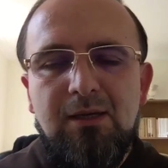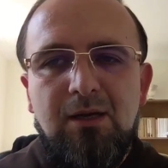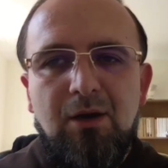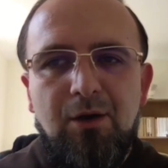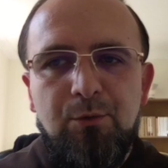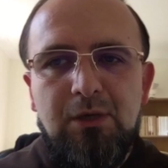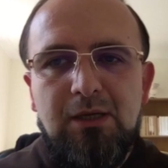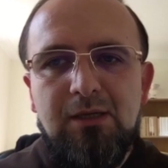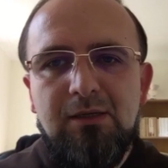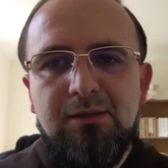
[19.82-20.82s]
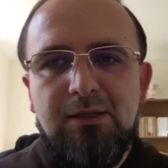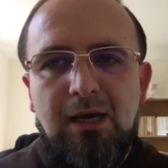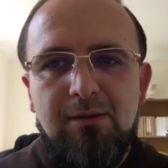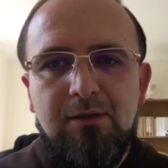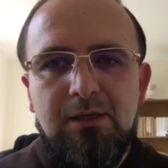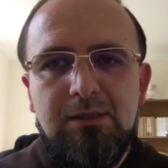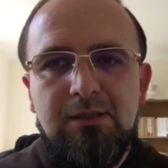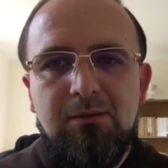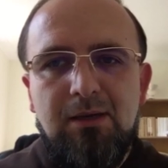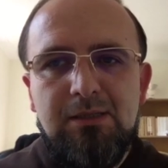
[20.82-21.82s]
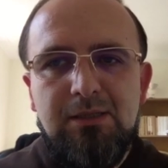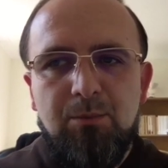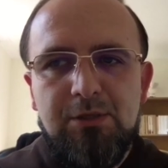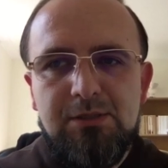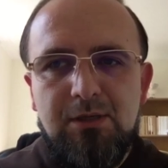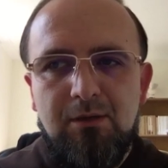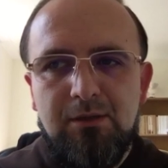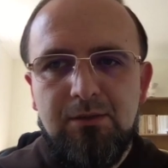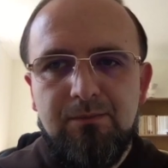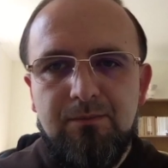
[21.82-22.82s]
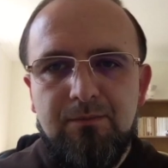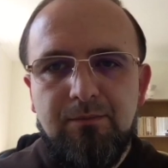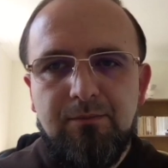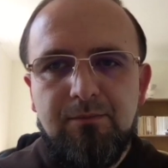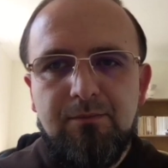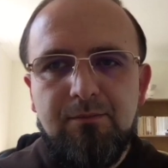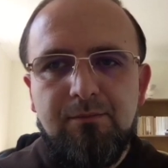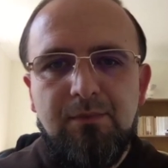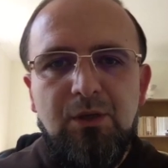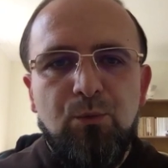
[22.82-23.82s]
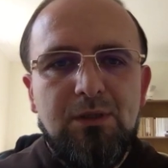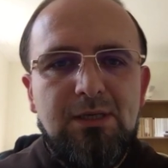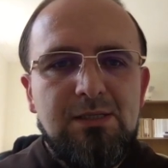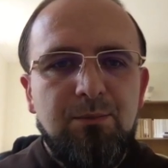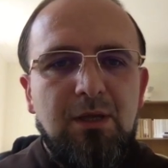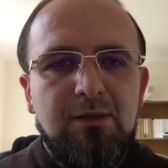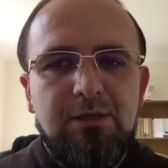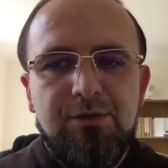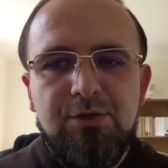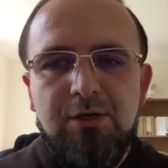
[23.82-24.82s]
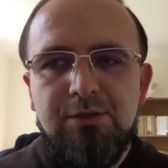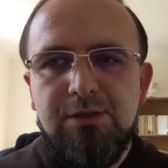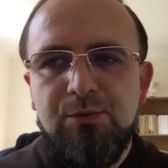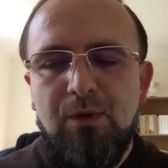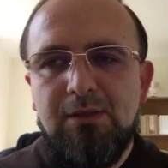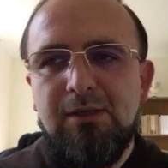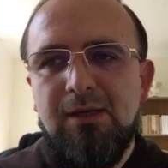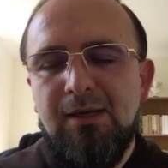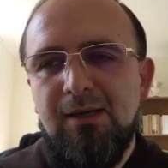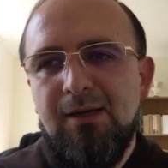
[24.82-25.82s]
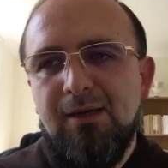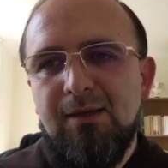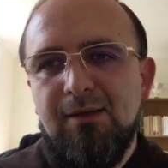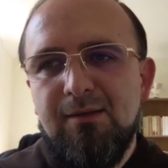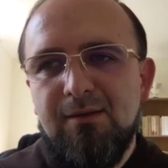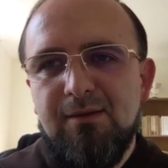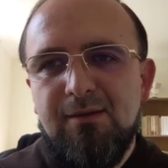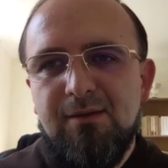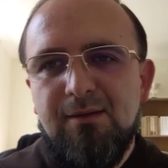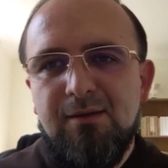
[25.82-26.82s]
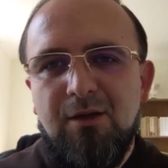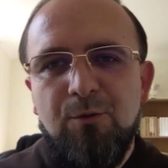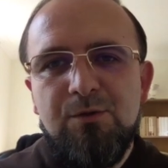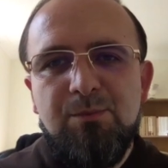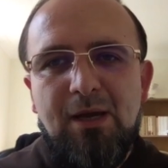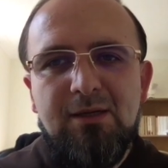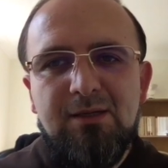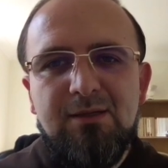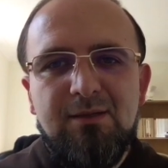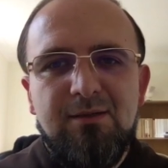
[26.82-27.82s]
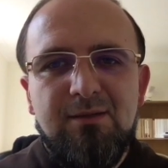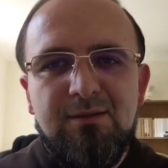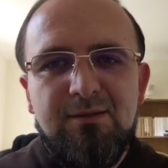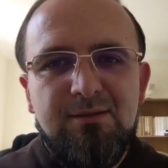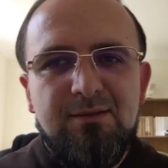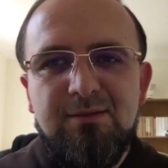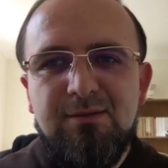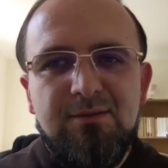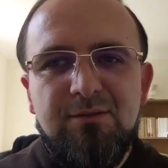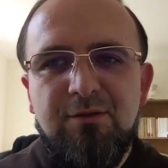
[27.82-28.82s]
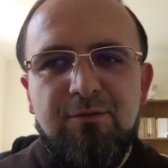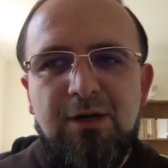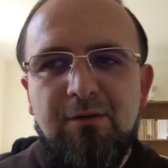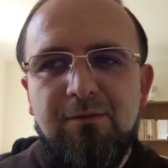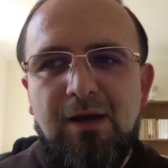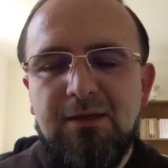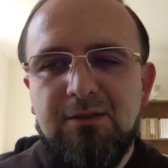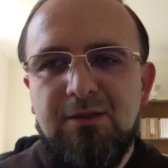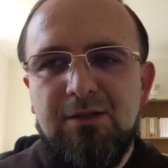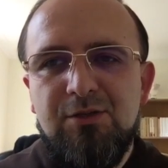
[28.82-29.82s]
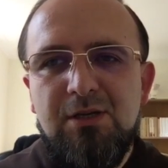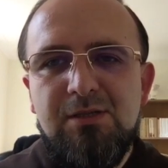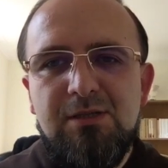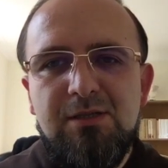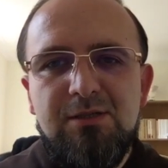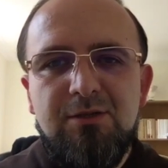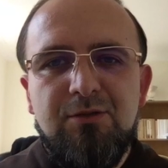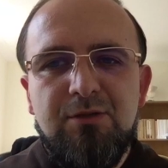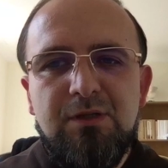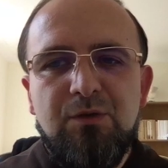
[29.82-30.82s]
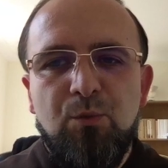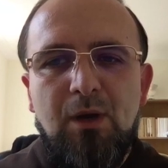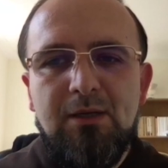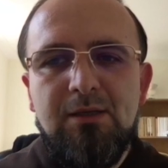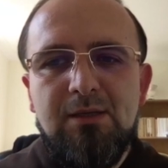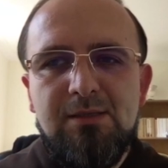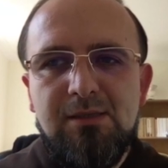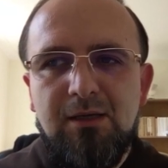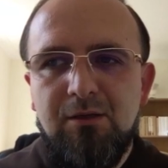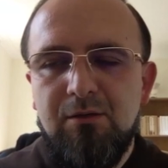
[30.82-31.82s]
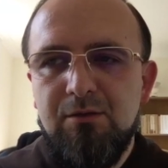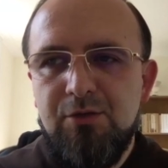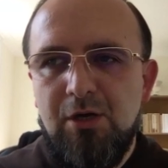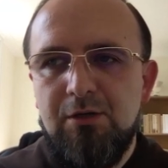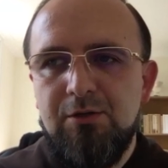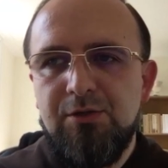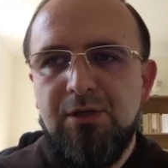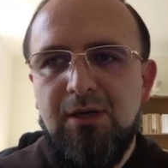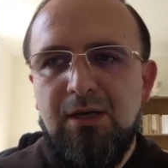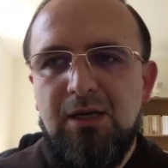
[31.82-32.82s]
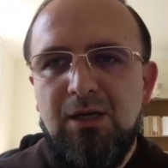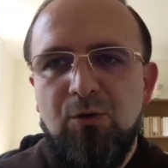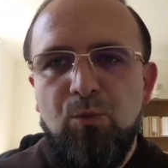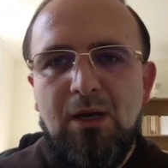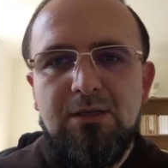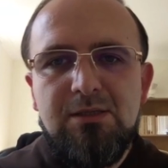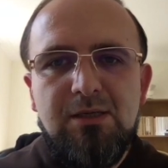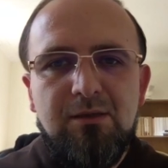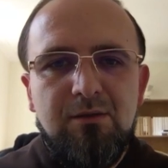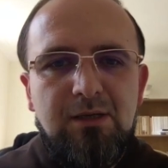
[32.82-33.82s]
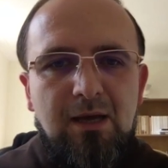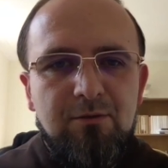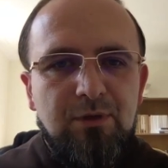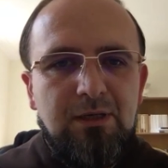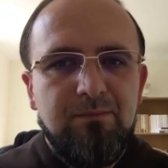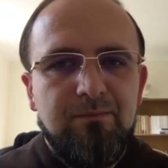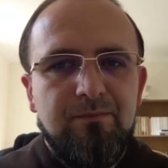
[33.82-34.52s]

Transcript: holy, Catholic, and apostolic. What does it mean that the Church is one? Uh, it goes back uh, to the very fact that Jesus instituted one single church, one single gathering